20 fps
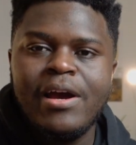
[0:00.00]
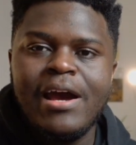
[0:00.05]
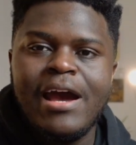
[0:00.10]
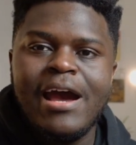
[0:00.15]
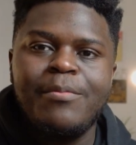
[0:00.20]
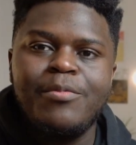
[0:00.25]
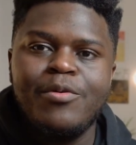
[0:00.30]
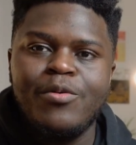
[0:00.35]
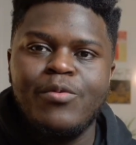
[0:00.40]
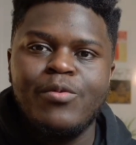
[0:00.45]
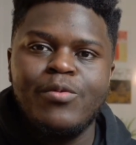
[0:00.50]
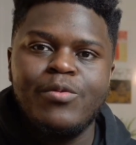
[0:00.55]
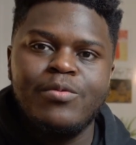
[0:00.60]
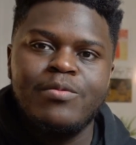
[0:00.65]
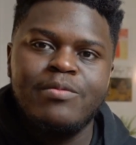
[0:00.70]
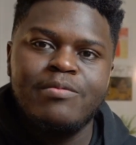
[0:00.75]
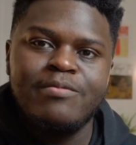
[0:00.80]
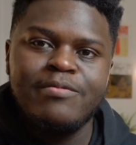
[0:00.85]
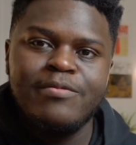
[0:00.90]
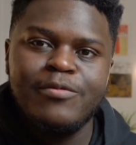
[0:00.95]
Apple
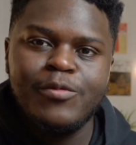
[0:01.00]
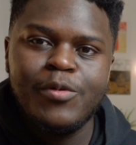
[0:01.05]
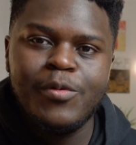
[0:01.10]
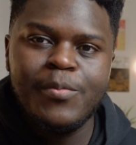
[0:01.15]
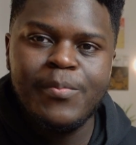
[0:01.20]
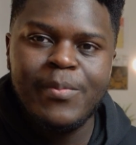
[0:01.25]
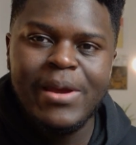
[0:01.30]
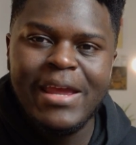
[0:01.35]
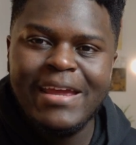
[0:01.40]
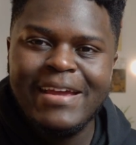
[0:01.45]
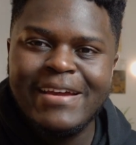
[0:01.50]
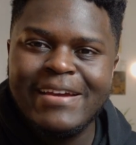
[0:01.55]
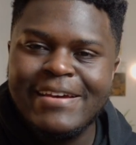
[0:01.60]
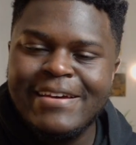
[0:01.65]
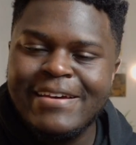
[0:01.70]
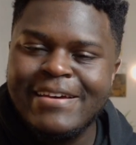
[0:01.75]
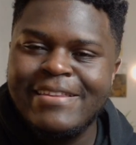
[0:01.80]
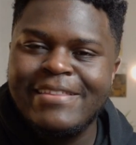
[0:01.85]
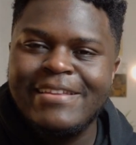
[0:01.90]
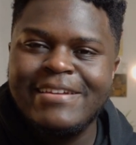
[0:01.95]
will make
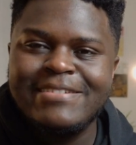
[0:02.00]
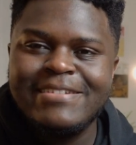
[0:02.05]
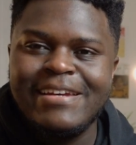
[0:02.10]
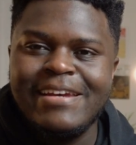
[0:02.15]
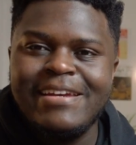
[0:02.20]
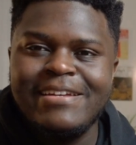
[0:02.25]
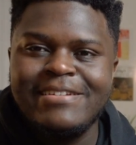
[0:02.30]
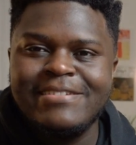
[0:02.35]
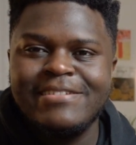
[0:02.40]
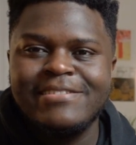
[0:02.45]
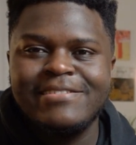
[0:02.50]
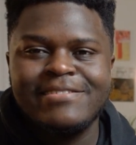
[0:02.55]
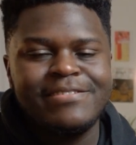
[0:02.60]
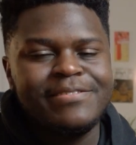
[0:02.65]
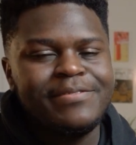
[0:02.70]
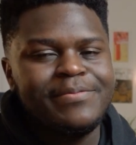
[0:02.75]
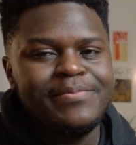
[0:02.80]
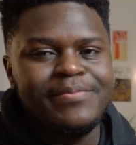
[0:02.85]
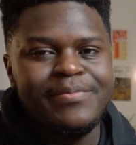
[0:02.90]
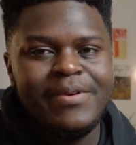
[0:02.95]
the changes,
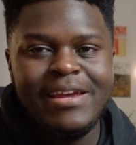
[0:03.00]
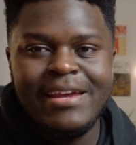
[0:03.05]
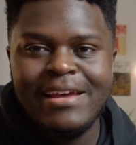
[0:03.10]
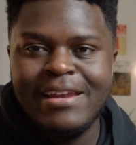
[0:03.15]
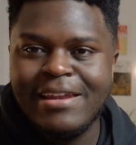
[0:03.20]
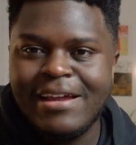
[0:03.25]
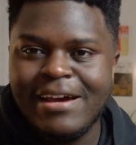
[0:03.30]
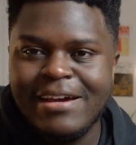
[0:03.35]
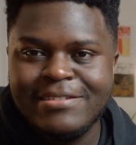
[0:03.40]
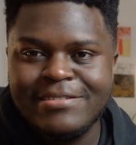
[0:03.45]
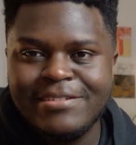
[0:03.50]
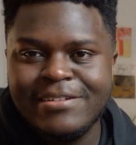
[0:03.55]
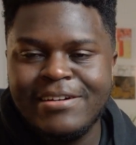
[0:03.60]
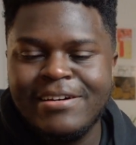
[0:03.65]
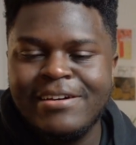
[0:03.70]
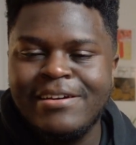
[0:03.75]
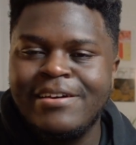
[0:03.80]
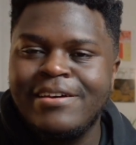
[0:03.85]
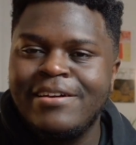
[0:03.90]
make it lighter,